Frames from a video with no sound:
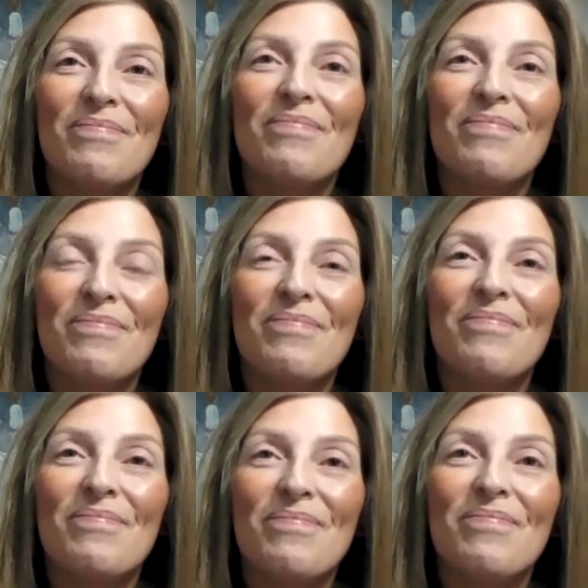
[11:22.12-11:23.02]

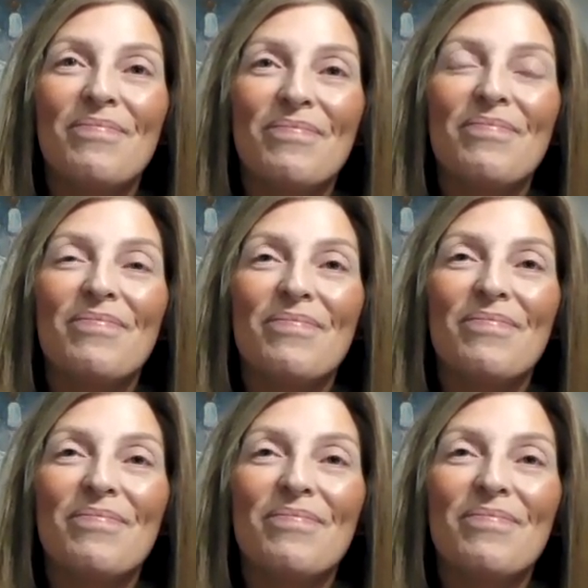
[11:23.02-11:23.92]

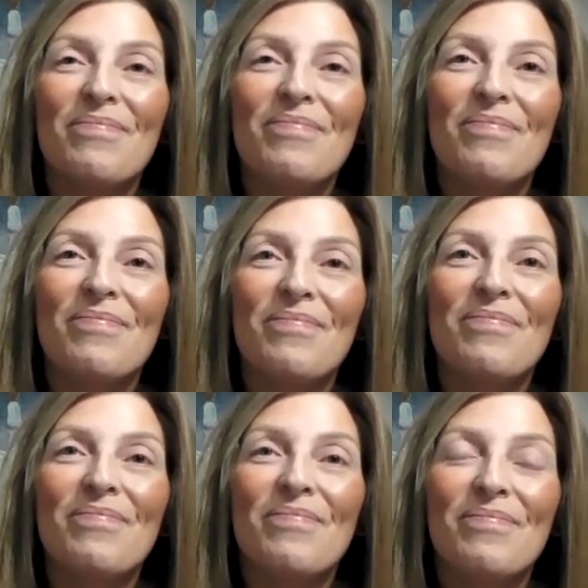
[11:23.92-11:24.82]

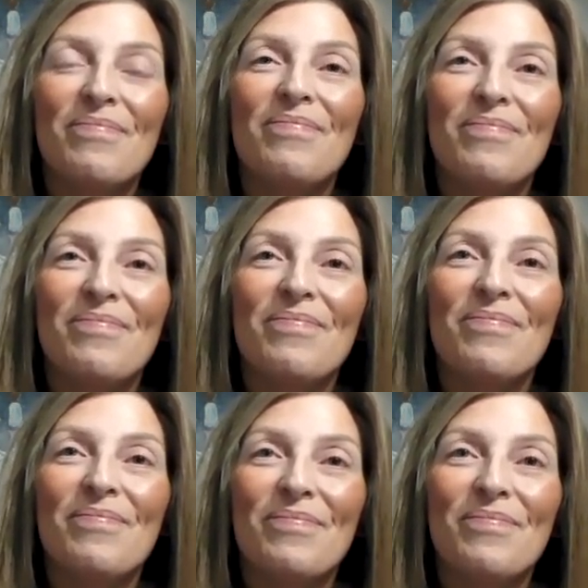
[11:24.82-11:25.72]

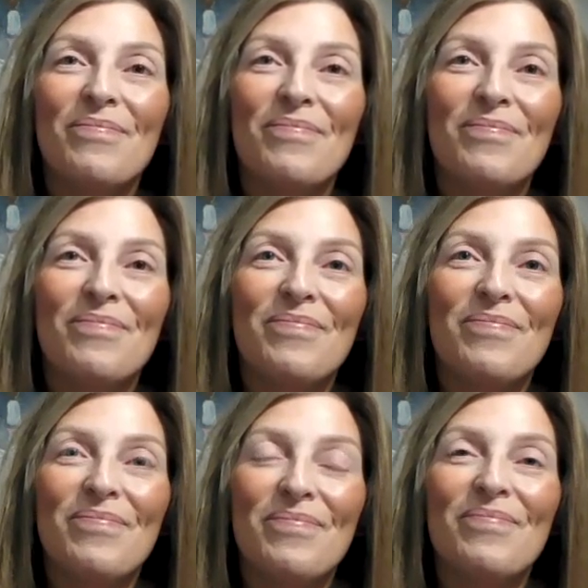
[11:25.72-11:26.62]

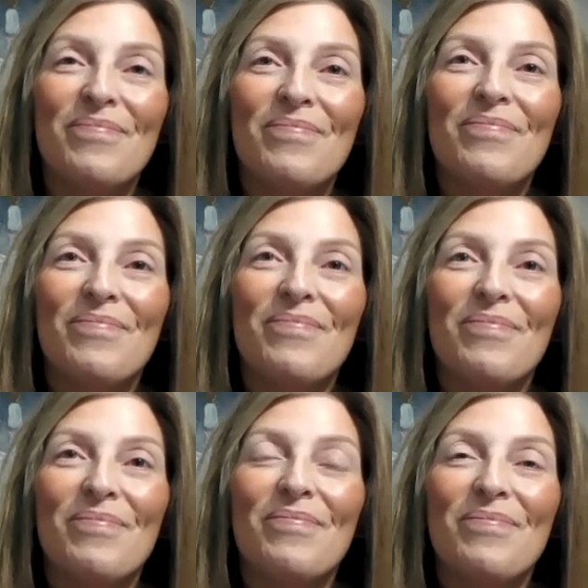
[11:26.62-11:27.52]

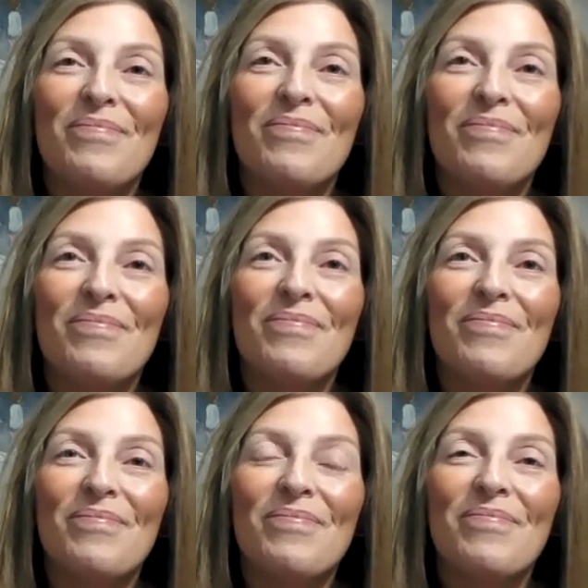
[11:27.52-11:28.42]

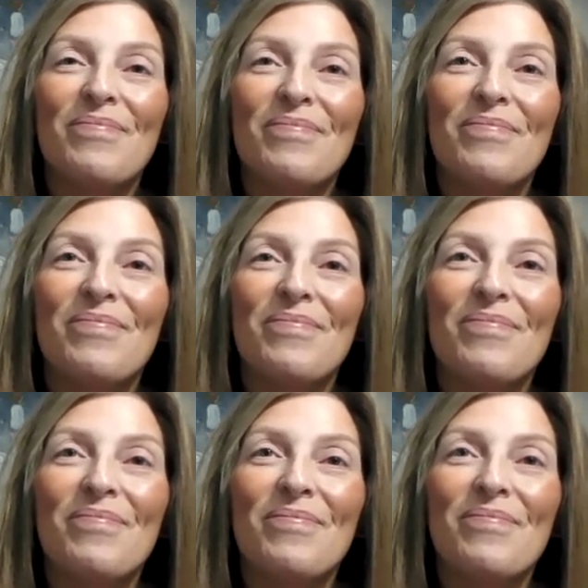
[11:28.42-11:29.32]

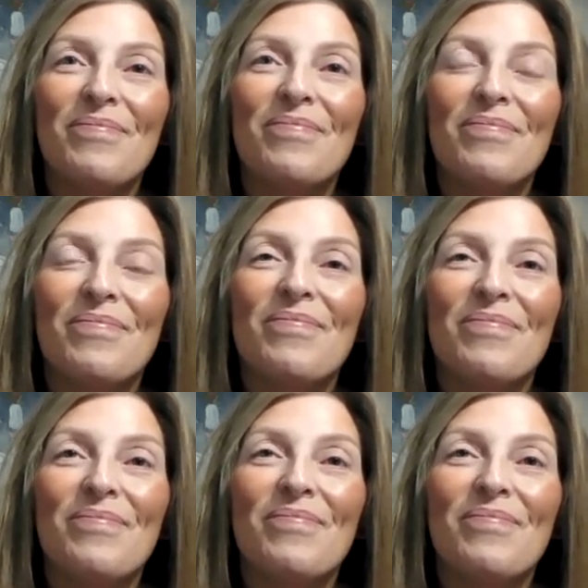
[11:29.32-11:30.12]
This person isn't speaking.